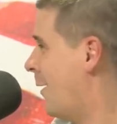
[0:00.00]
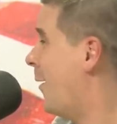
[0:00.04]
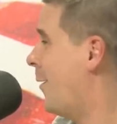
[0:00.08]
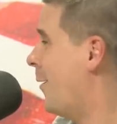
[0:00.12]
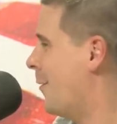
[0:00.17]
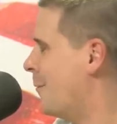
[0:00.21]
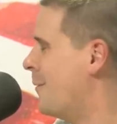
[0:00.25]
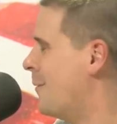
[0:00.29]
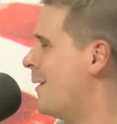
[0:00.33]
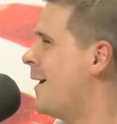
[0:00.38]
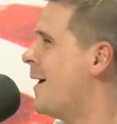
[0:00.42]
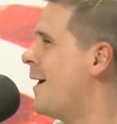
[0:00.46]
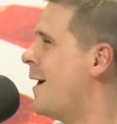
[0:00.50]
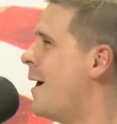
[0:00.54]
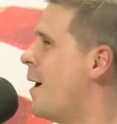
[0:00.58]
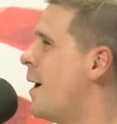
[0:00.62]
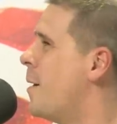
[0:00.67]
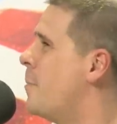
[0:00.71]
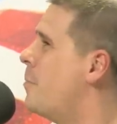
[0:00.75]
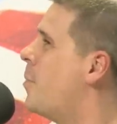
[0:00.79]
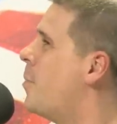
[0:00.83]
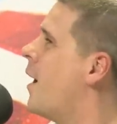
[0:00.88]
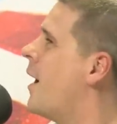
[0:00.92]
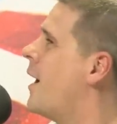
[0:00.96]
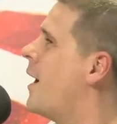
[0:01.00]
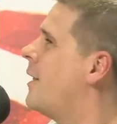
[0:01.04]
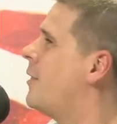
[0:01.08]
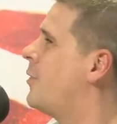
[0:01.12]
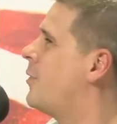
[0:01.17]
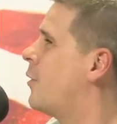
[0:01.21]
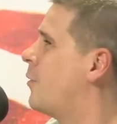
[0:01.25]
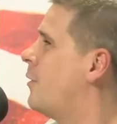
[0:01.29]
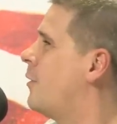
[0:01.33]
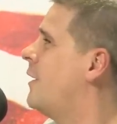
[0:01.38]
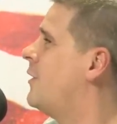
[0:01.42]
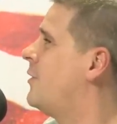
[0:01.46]
oh,
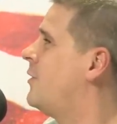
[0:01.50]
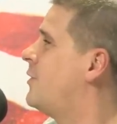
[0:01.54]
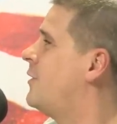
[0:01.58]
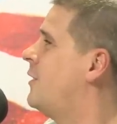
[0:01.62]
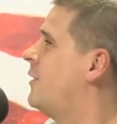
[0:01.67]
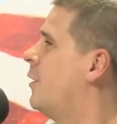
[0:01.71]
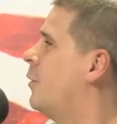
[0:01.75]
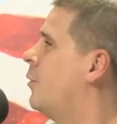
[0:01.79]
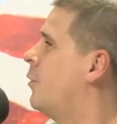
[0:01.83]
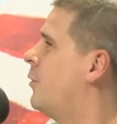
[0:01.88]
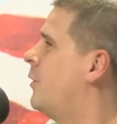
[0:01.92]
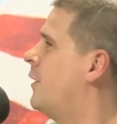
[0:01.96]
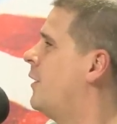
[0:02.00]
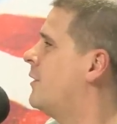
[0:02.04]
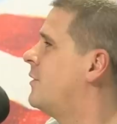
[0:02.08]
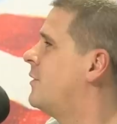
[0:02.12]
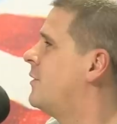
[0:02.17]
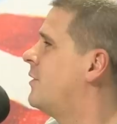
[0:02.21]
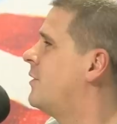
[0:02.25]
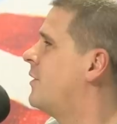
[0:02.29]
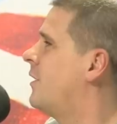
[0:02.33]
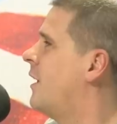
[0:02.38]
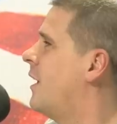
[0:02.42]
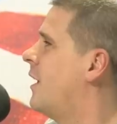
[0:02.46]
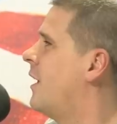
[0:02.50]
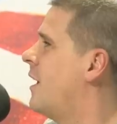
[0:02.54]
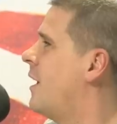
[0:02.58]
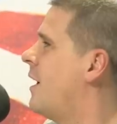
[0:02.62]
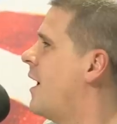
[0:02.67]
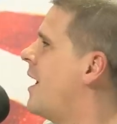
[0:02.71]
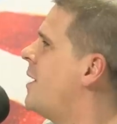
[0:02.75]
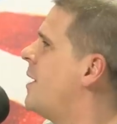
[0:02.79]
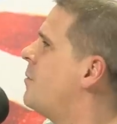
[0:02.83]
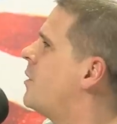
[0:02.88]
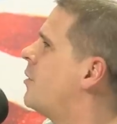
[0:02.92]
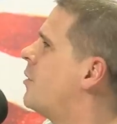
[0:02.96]
but there is still this.
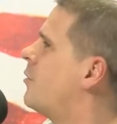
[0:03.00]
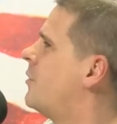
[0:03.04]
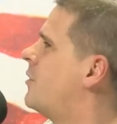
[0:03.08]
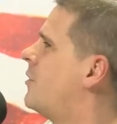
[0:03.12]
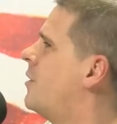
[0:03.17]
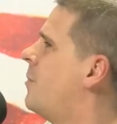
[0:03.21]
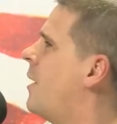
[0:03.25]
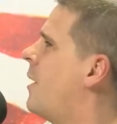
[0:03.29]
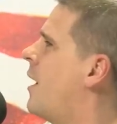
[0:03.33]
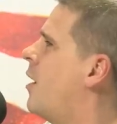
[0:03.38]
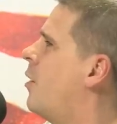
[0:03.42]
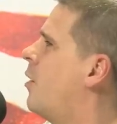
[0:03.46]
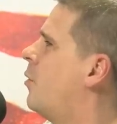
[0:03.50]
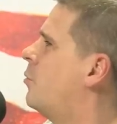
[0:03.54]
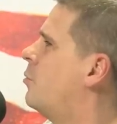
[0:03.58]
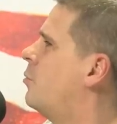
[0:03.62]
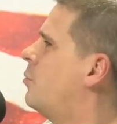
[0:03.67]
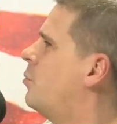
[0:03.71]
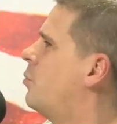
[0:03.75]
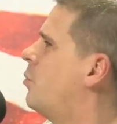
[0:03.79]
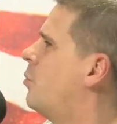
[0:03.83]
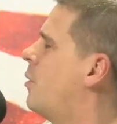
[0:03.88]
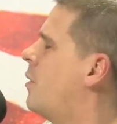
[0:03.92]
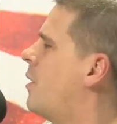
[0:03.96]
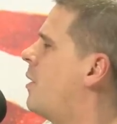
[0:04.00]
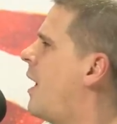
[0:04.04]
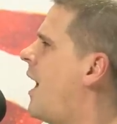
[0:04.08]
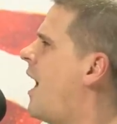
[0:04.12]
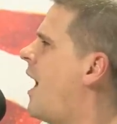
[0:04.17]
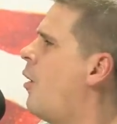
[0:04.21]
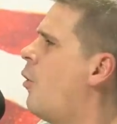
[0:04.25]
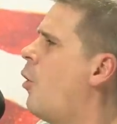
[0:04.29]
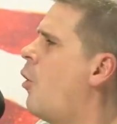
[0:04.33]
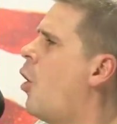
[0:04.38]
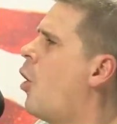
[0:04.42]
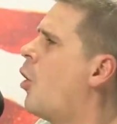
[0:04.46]
I am curious about
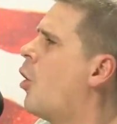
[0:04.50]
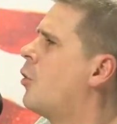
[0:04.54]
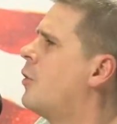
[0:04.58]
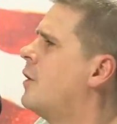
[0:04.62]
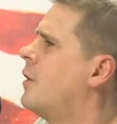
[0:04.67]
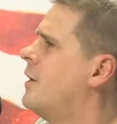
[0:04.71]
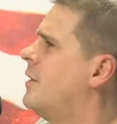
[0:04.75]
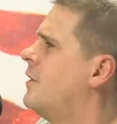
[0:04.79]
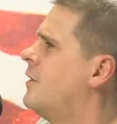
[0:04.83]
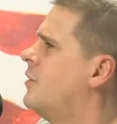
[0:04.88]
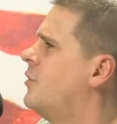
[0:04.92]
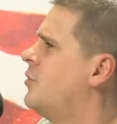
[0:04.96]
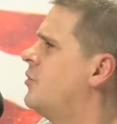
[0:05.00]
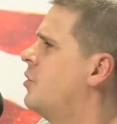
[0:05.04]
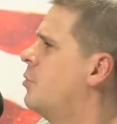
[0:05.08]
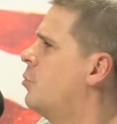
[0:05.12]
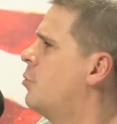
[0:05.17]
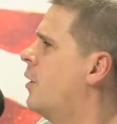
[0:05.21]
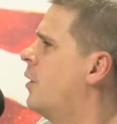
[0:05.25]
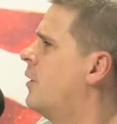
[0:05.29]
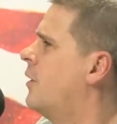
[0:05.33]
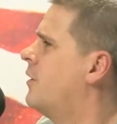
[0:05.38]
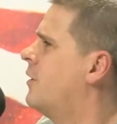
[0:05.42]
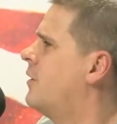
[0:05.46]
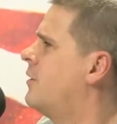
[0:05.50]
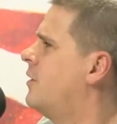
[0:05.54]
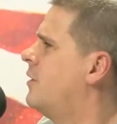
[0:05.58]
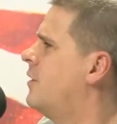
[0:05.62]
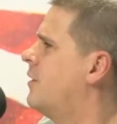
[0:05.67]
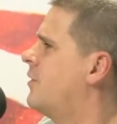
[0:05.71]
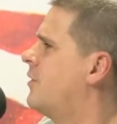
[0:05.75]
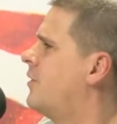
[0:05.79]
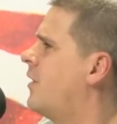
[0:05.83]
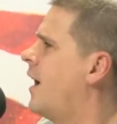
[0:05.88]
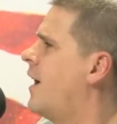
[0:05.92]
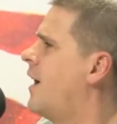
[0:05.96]
how hard a decision was it
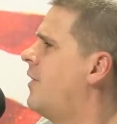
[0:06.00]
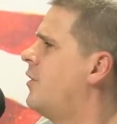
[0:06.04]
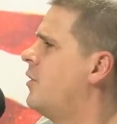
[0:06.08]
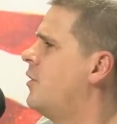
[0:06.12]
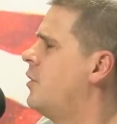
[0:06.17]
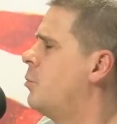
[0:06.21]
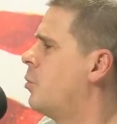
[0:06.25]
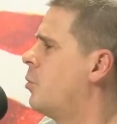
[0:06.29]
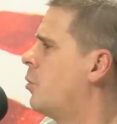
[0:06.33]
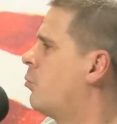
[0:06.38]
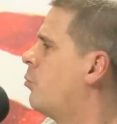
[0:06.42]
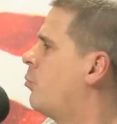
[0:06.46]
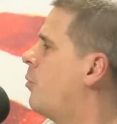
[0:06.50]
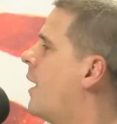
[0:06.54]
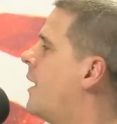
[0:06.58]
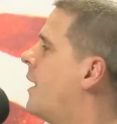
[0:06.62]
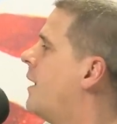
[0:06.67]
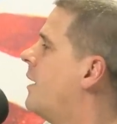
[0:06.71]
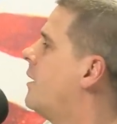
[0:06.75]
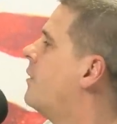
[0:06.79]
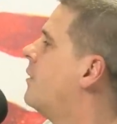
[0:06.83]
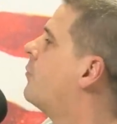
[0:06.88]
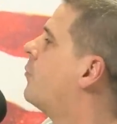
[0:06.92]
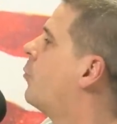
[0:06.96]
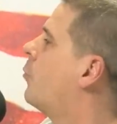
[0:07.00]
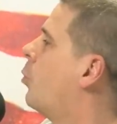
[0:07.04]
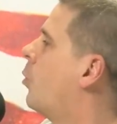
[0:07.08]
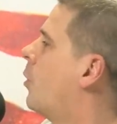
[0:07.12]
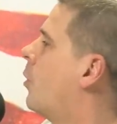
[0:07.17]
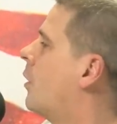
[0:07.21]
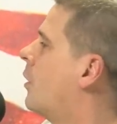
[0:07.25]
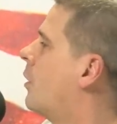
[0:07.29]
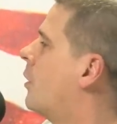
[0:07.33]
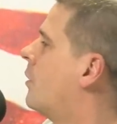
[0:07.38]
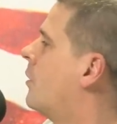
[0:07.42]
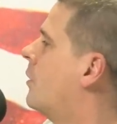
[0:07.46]
to decide that you were ready
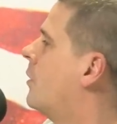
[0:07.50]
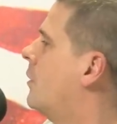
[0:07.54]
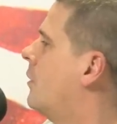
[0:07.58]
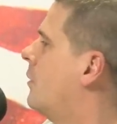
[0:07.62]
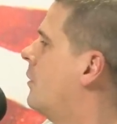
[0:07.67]
for